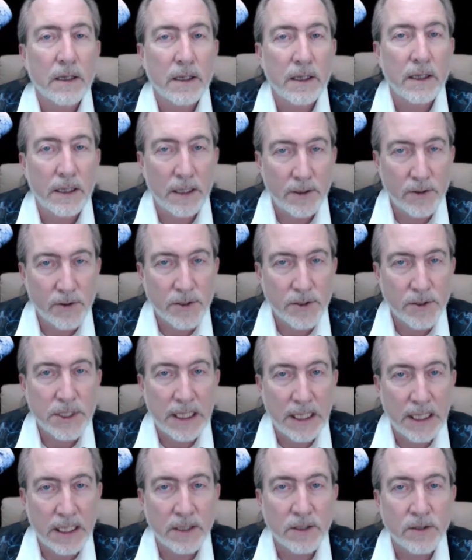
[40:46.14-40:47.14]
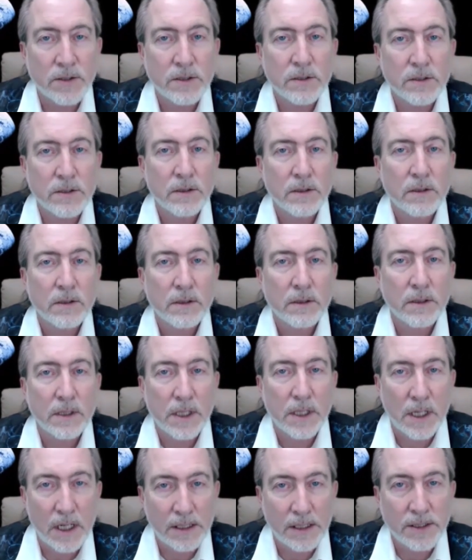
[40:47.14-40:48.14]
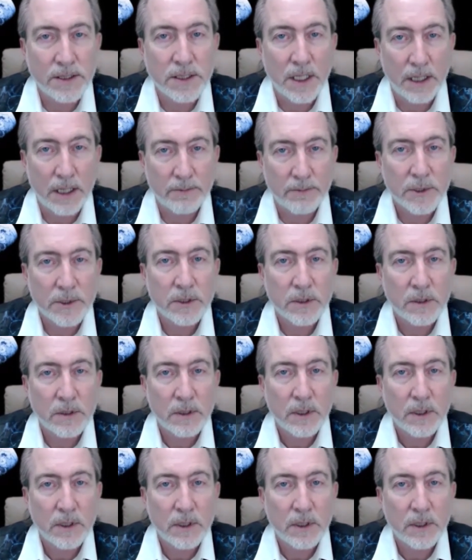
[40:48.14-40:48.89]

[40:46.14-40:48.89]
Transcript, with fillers: it understands the concept